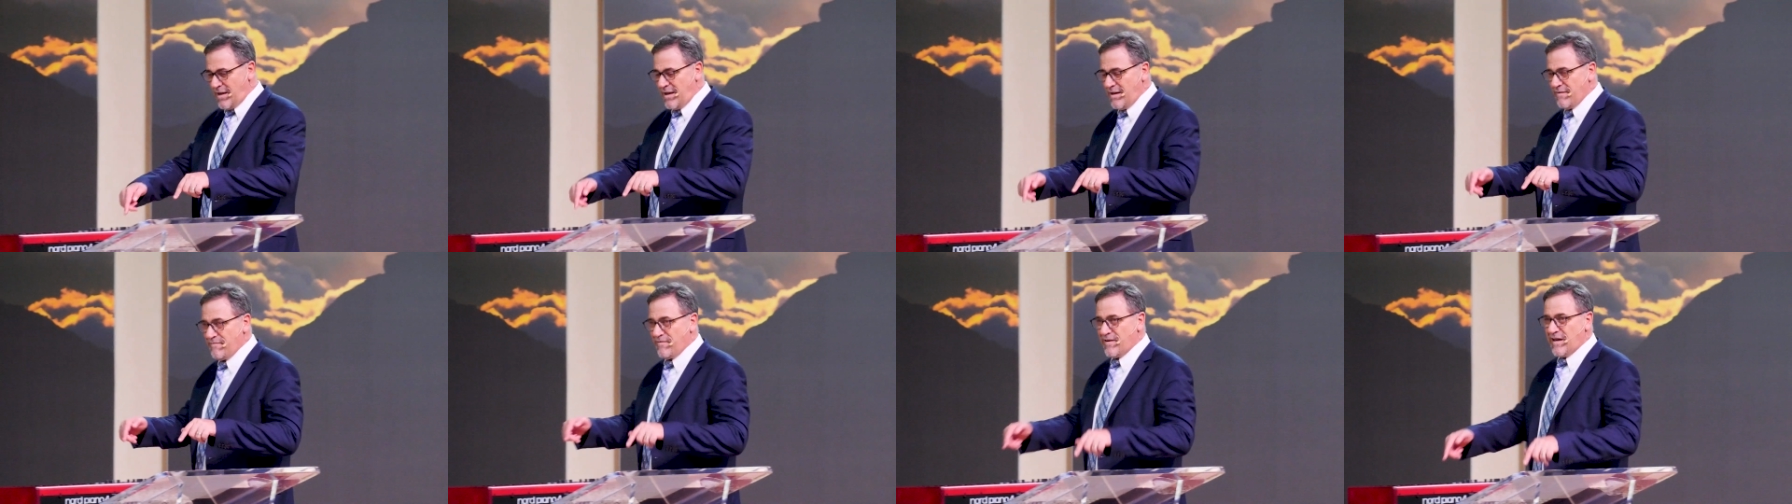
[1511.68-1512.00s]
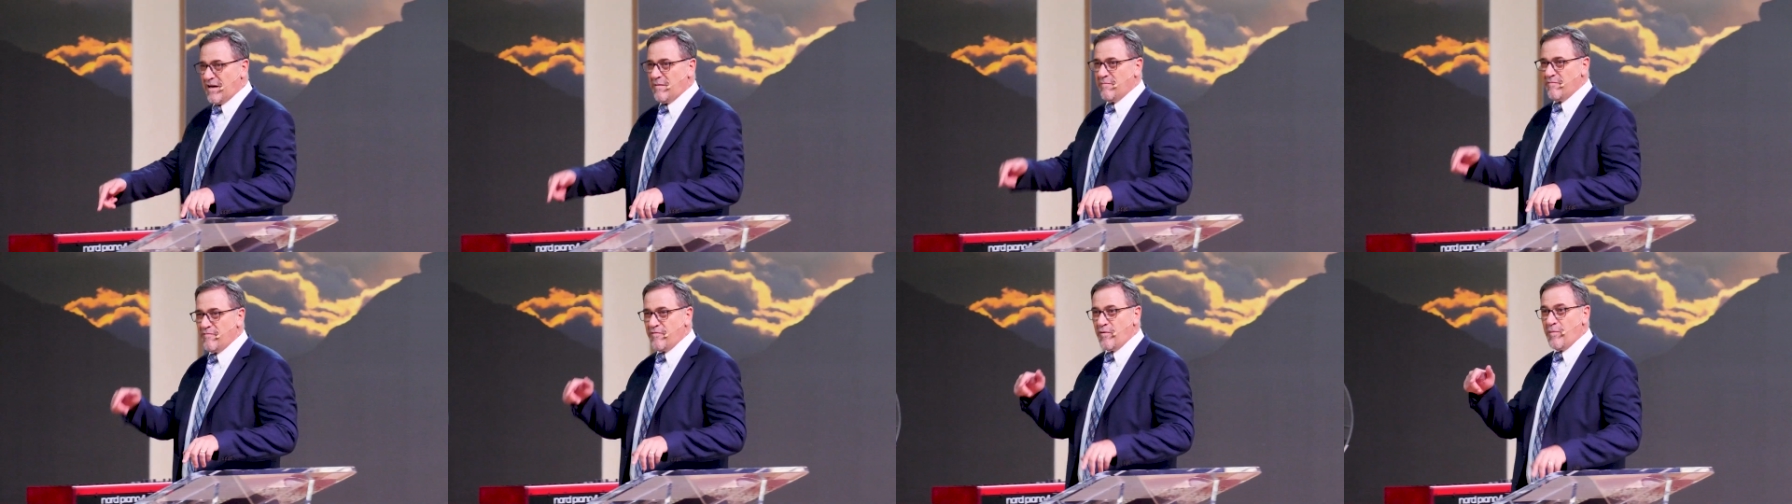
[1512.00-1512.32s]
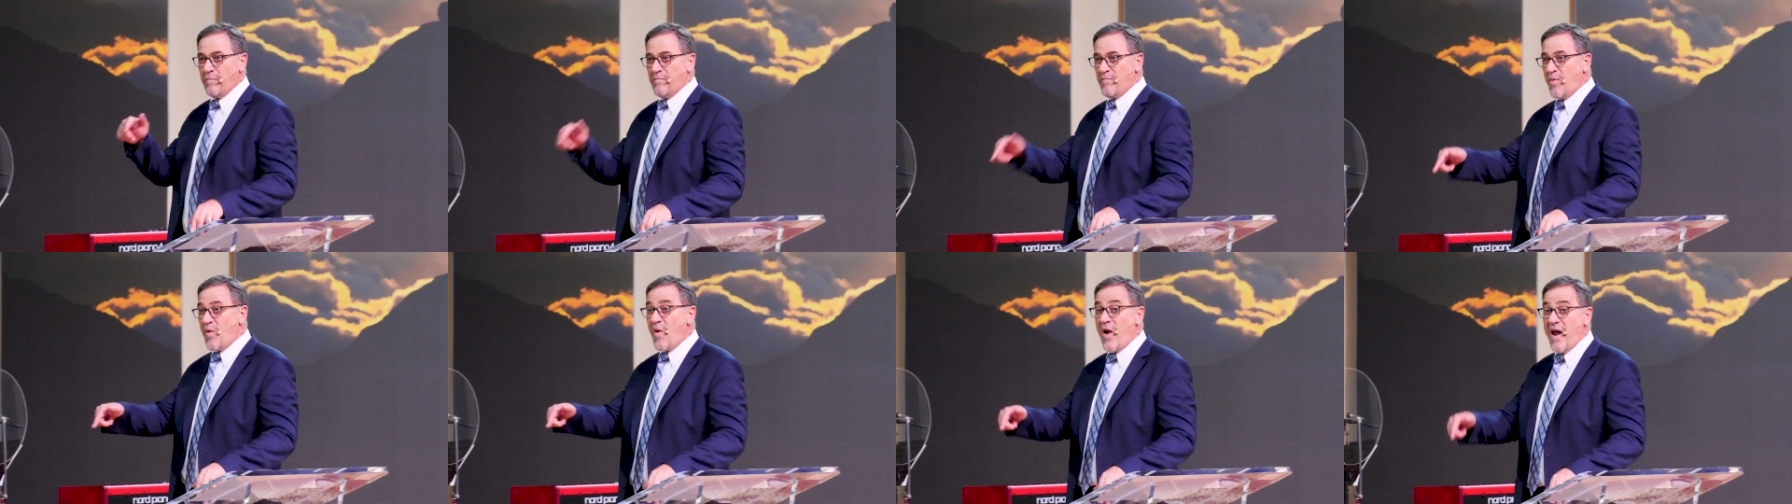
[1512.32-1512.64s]
have come for
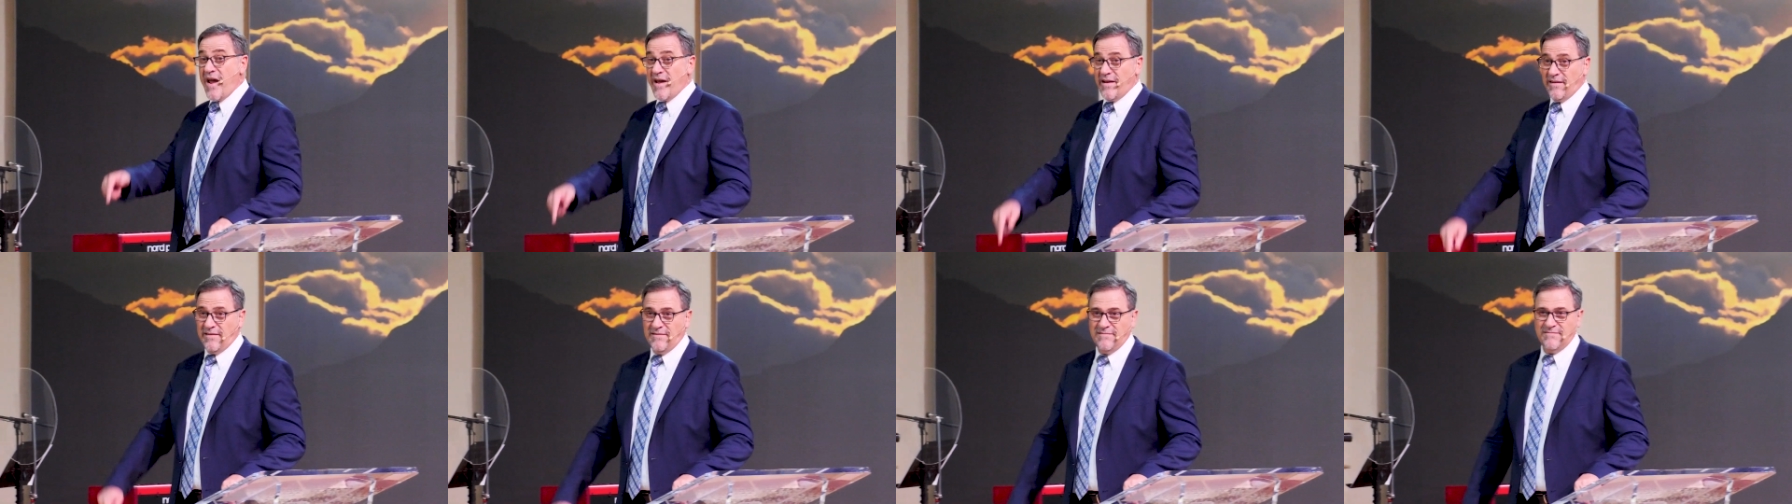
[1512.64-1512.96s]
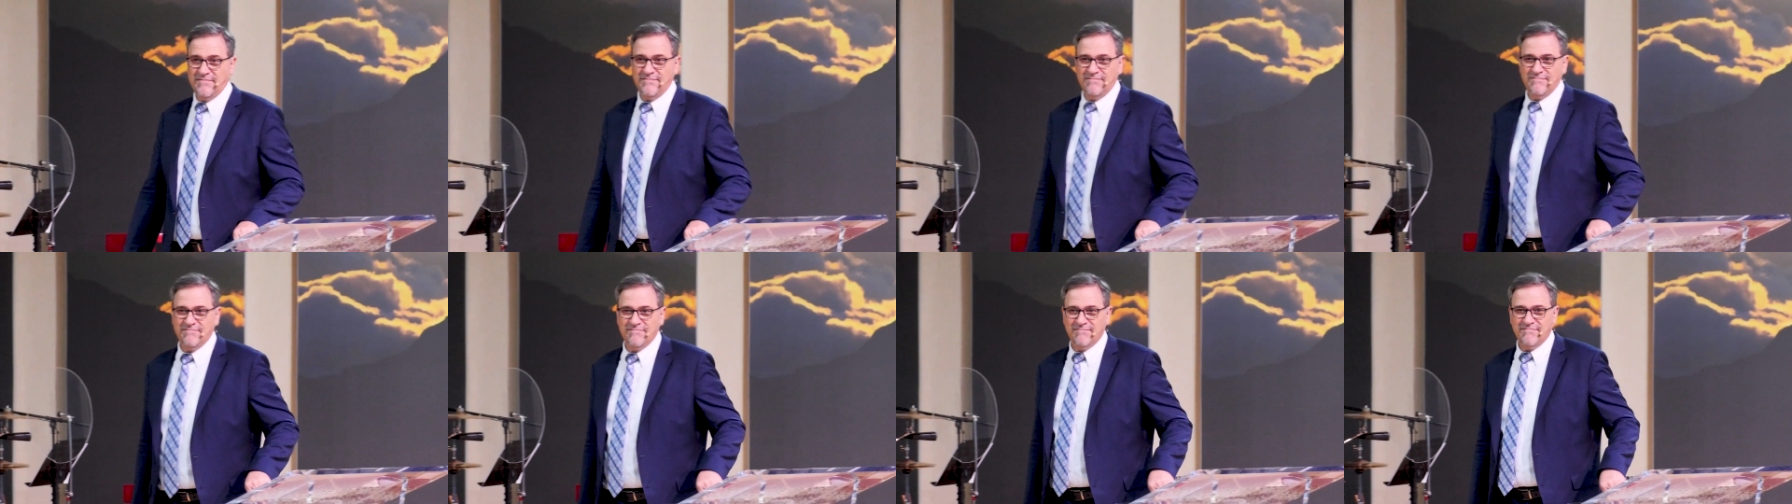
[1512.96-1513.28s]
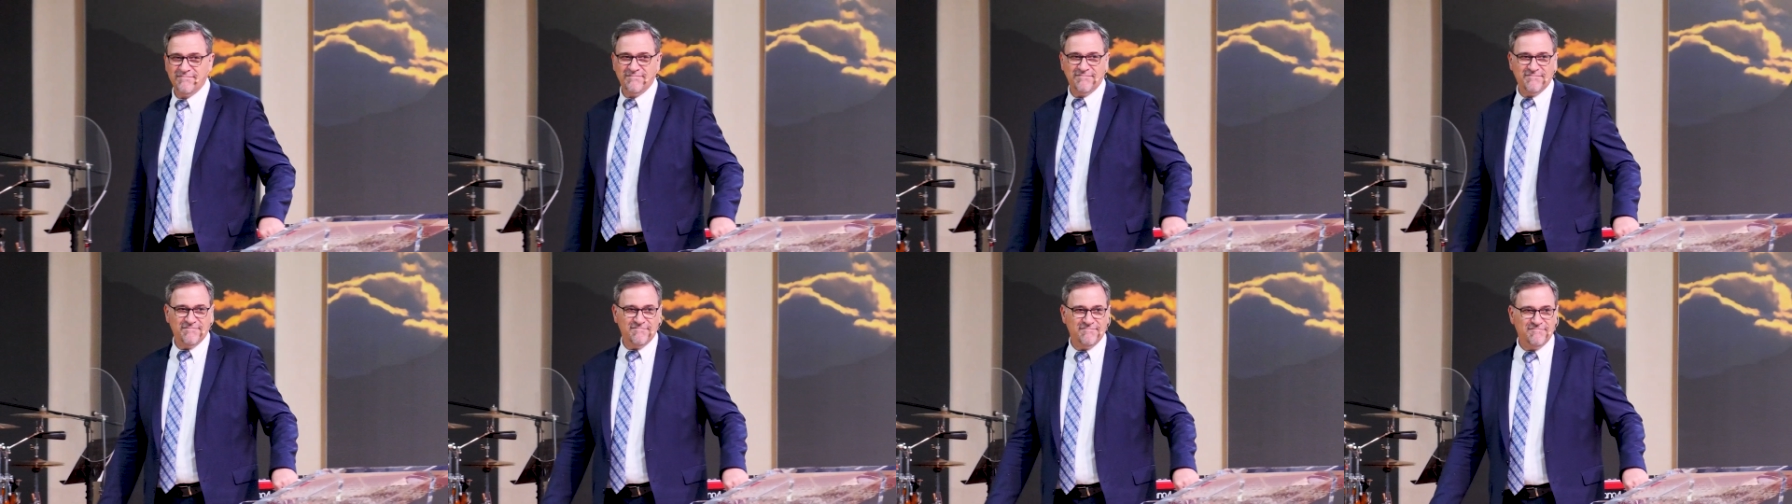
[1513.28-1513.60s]
prayer.
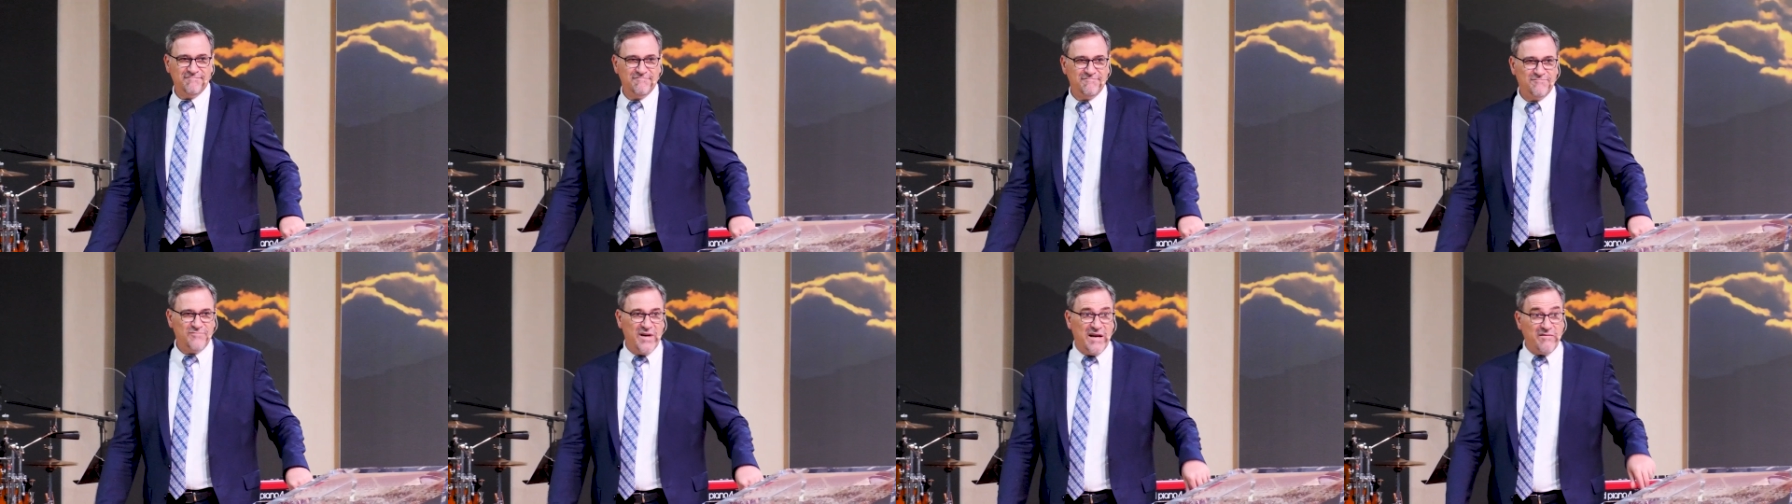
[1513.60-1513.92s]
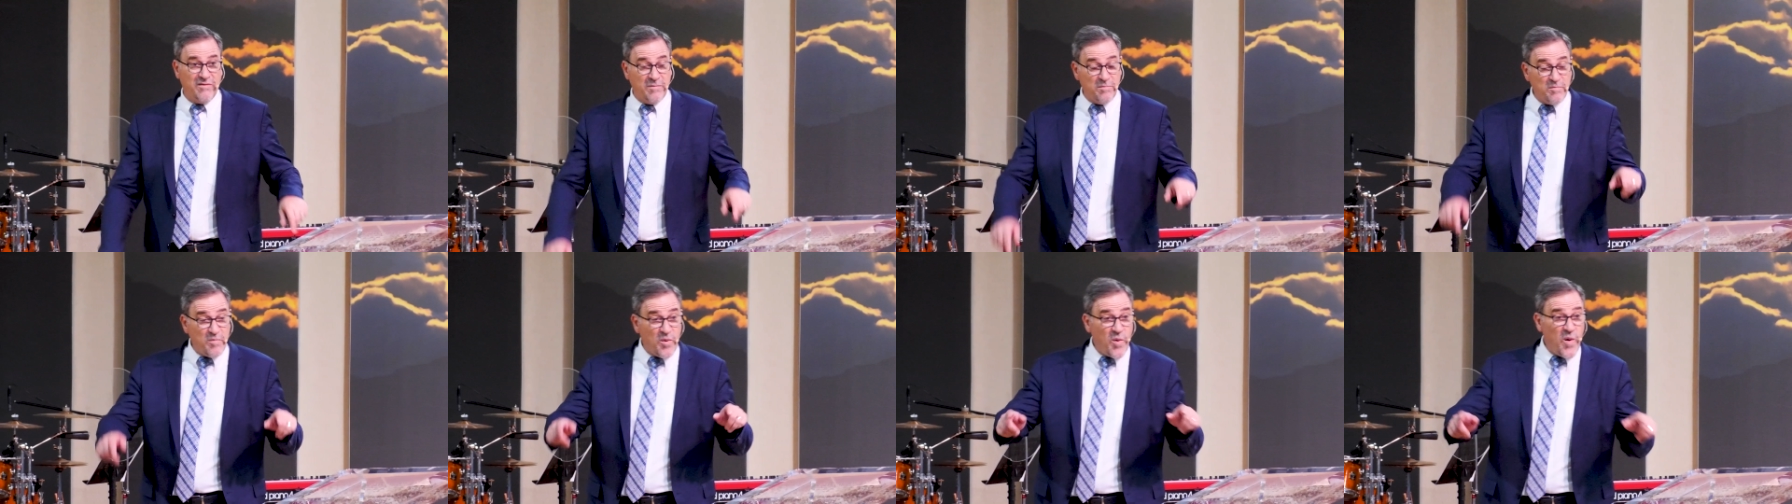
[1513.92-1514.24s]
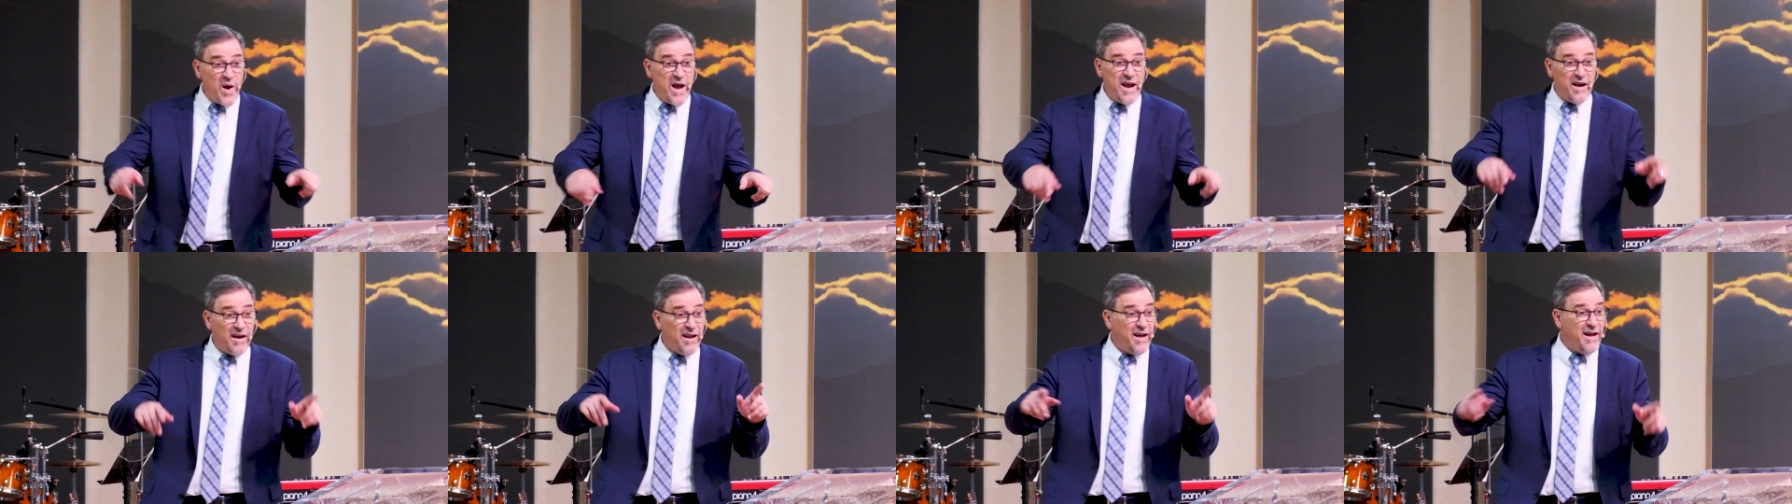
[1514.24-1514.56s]
We have a
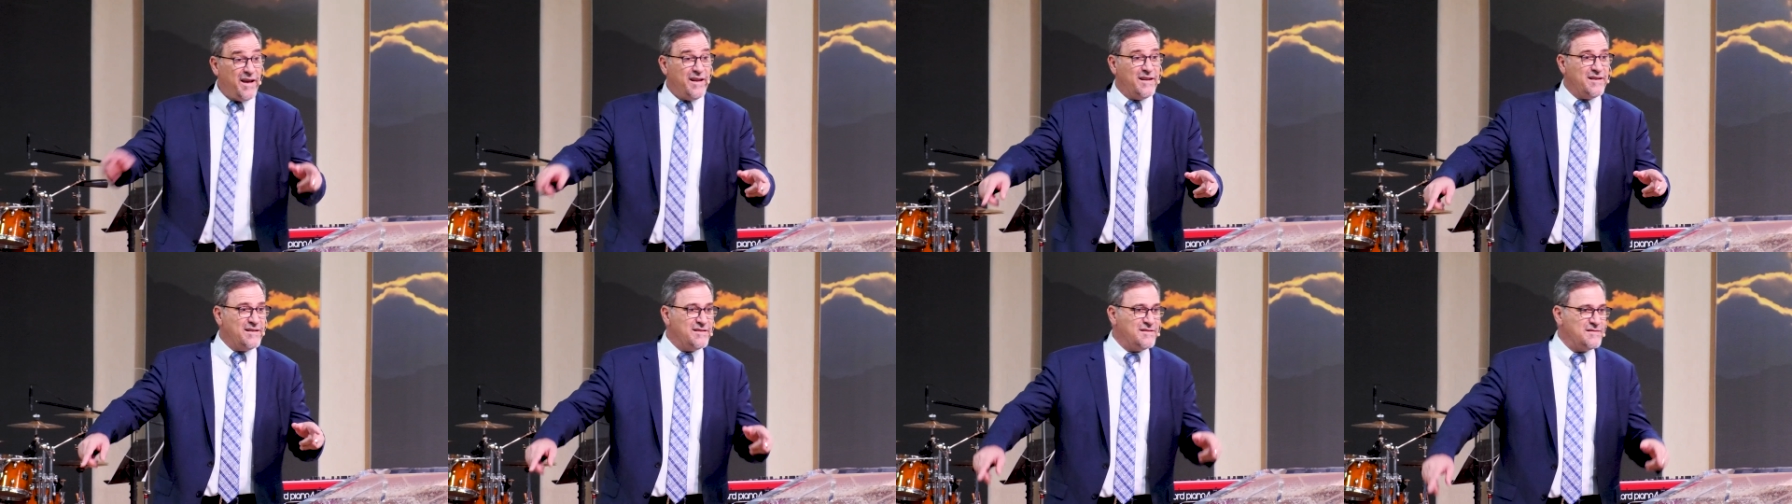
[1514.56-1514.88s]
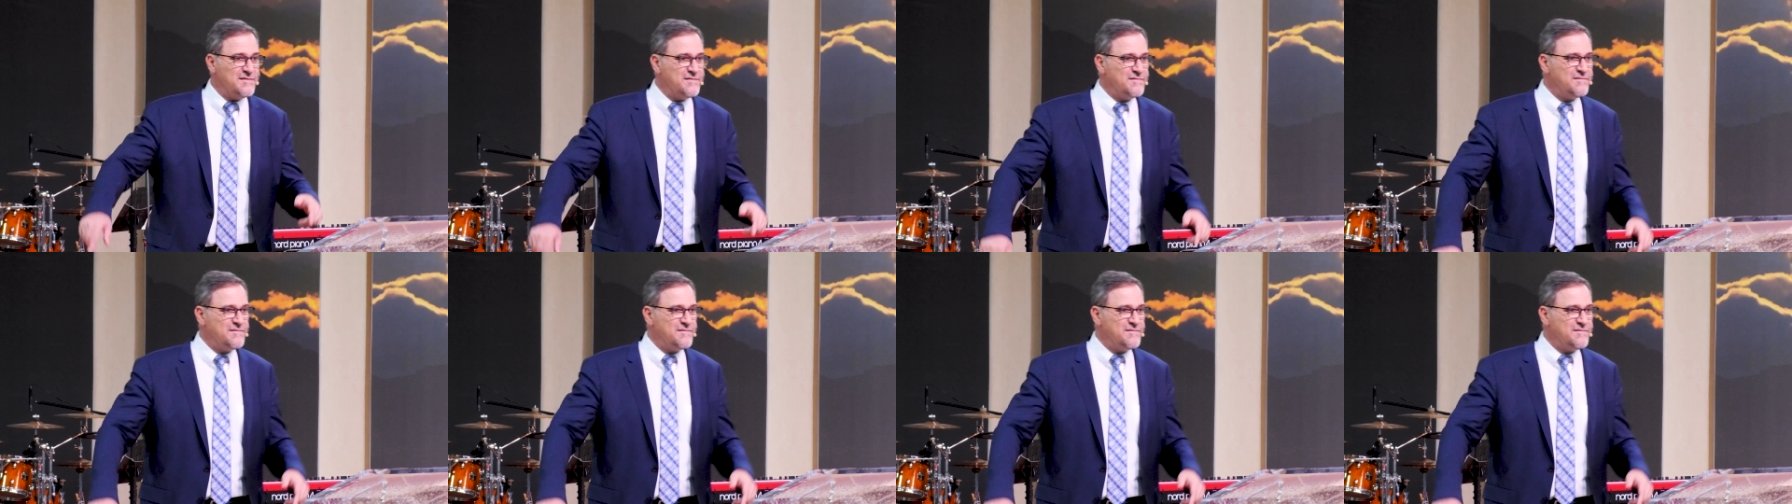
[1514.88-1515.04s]
prayer line